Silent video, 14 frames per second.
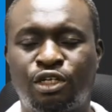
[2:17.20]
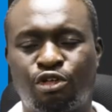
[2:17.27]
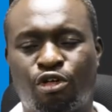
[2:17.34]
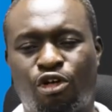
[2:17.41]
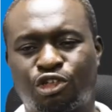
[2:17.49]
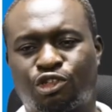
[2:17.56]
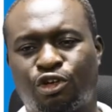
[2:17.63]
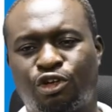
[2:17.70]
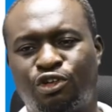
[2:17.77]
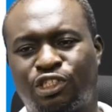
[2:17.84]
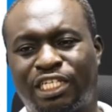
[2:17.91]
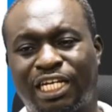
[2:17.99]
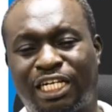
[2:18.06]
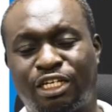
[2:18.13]
You're also
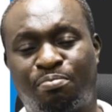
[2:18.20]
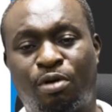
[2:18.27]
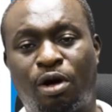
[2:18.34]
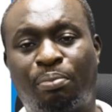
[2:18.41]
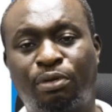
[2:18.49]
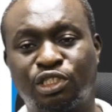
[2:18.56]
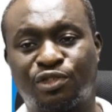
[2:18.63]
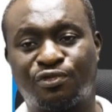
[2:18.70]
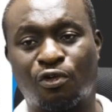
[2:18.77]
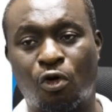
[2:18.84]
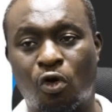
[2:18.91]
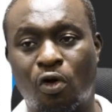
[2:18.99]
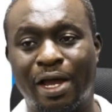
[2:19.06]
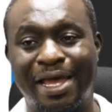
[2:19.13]
going to tell the purpose
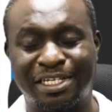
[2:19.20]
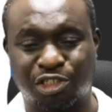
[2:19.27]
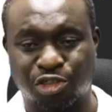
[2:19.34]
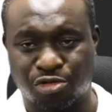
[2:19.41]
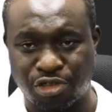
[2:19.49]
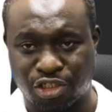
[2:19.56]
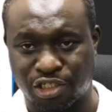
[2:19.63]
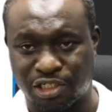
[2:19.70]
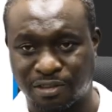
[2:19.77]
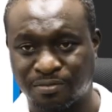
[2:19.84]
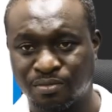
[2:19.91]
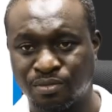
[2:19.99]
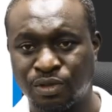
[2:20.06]
for excretion.